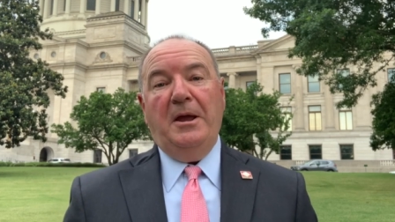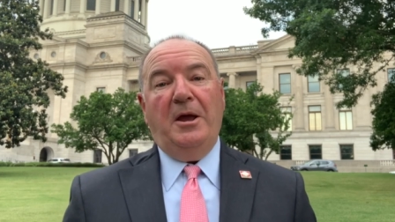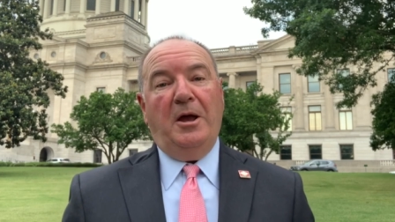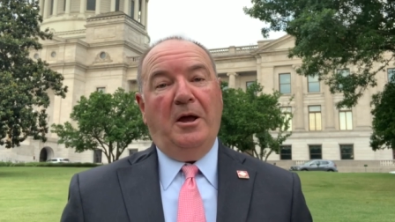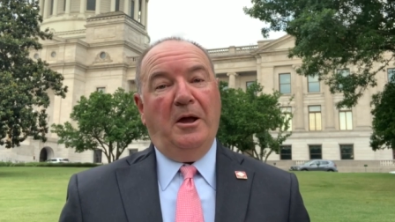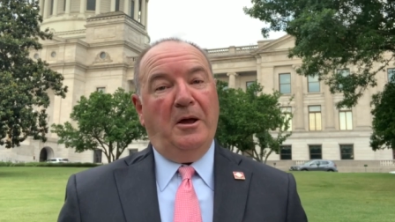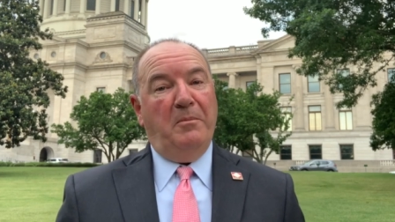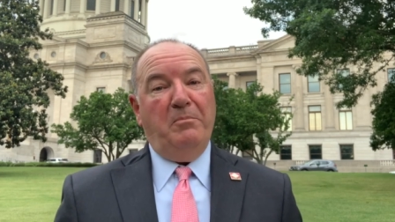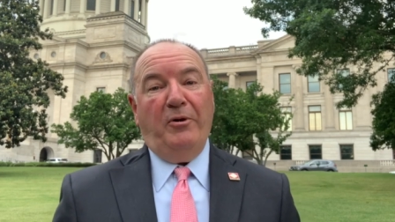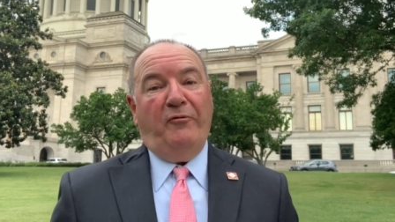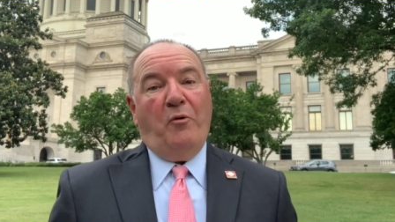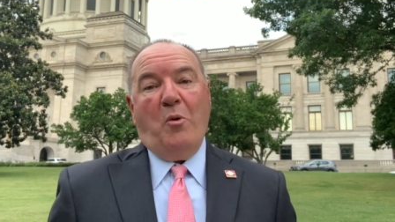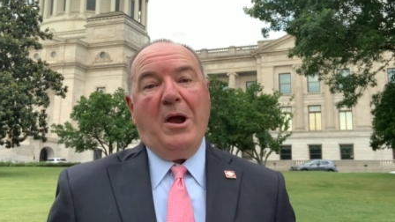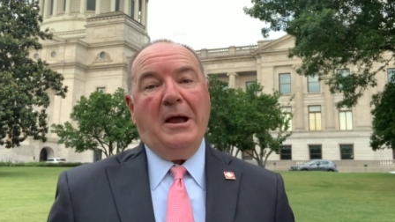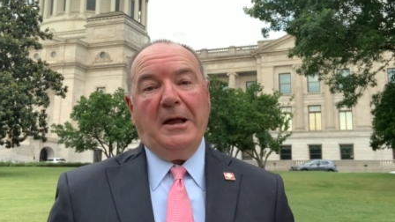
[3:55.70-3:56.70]
uh,
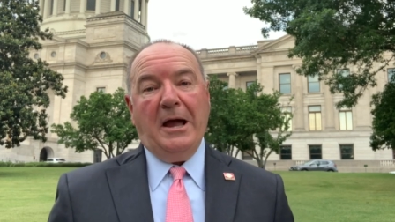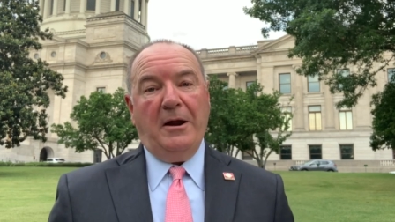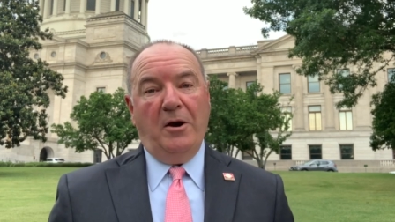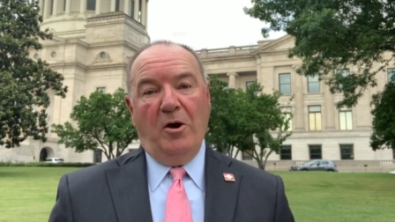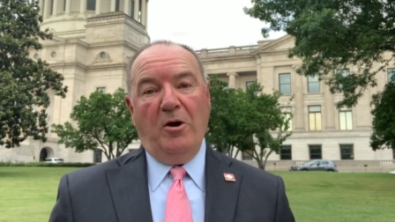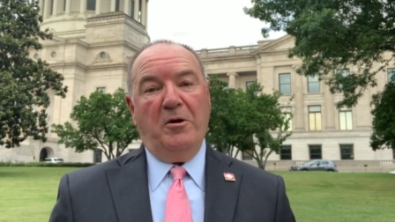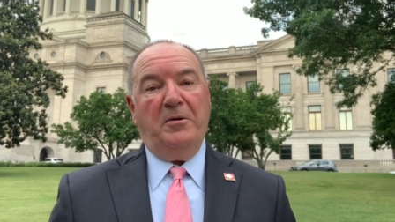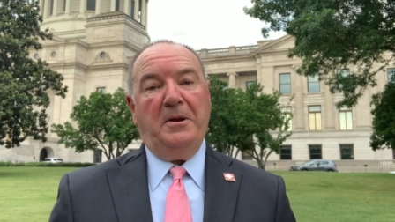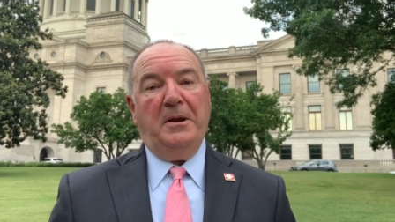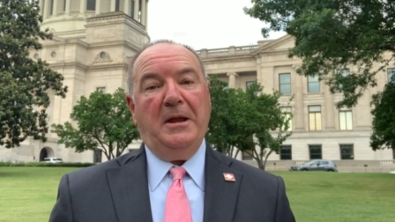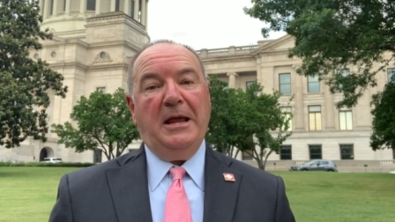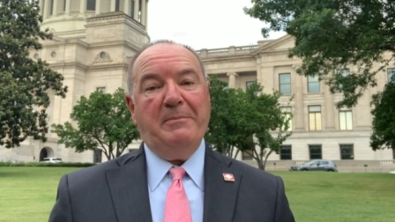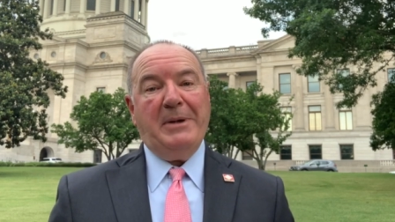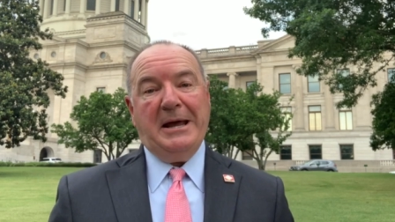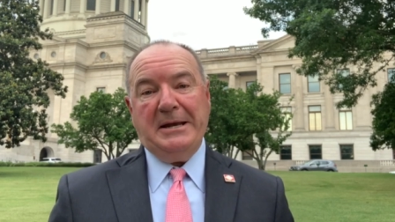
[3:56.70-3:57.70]
before I got hurt.
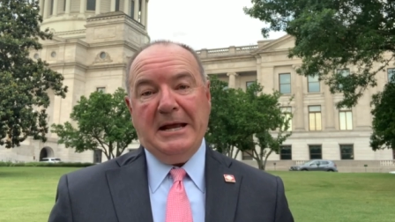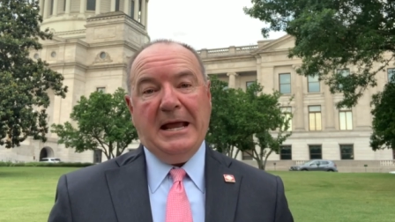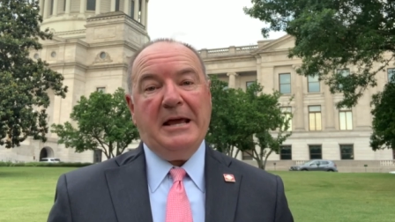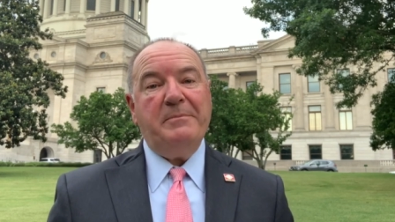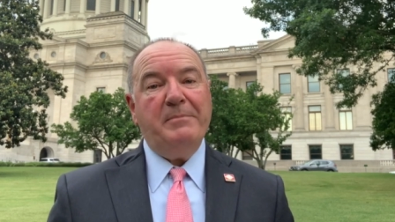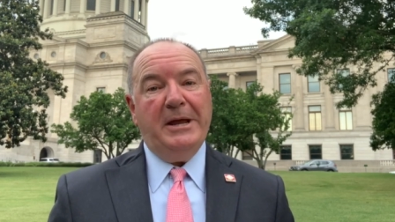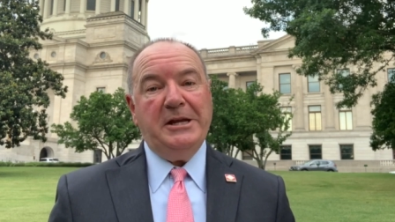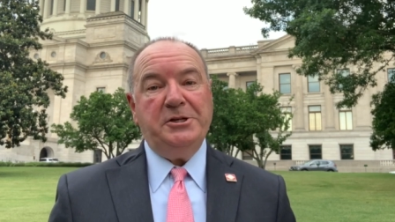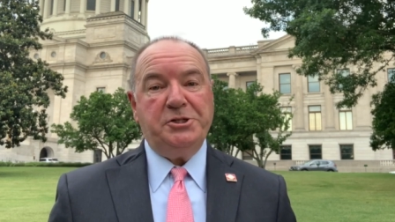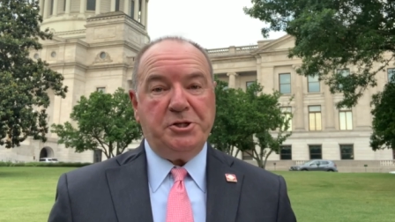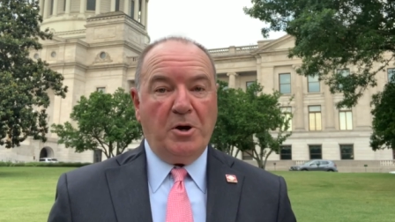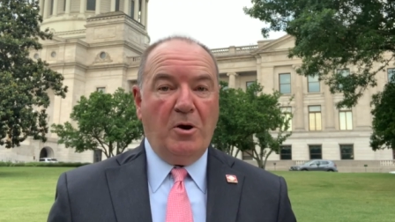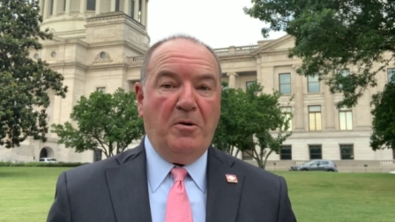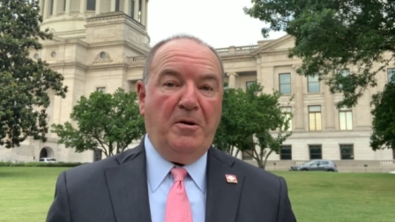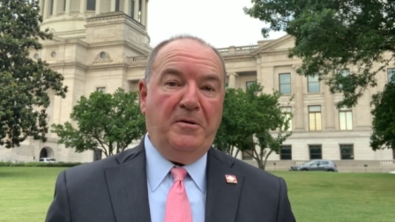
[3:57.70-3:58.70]
And my dad made
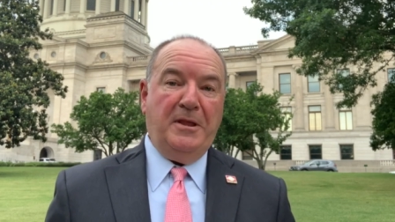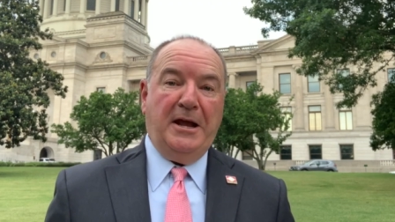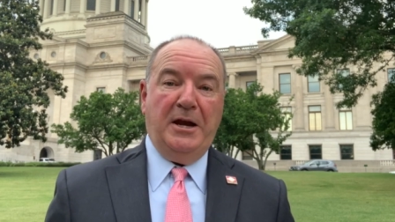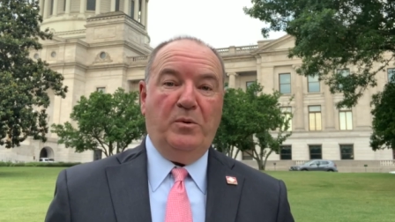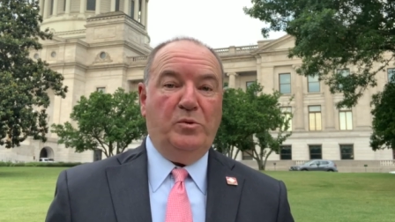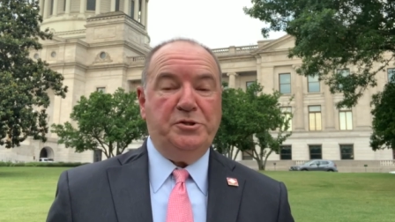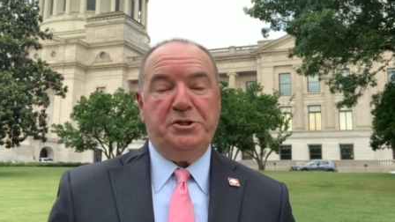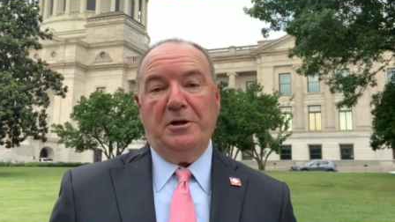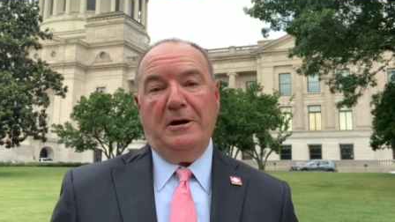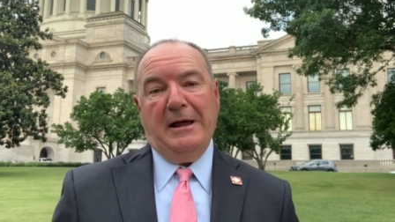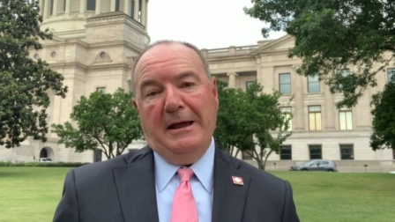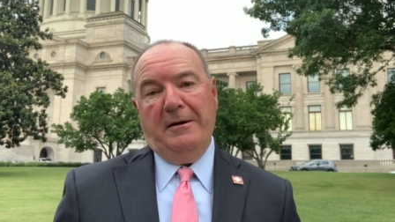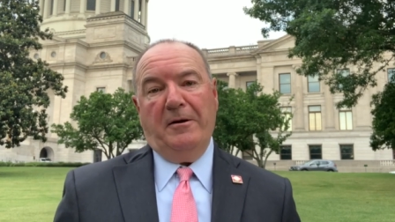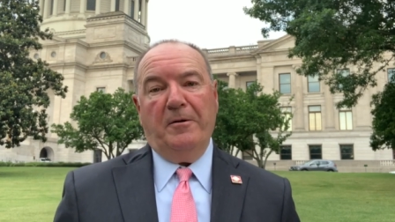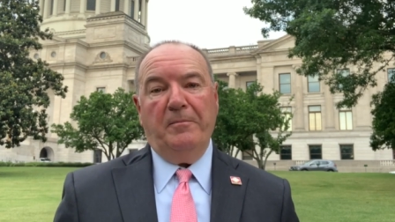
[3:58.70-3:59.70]
certain that it was the
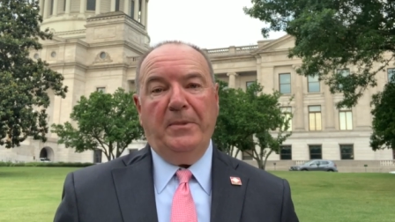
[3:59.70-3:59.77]
latter.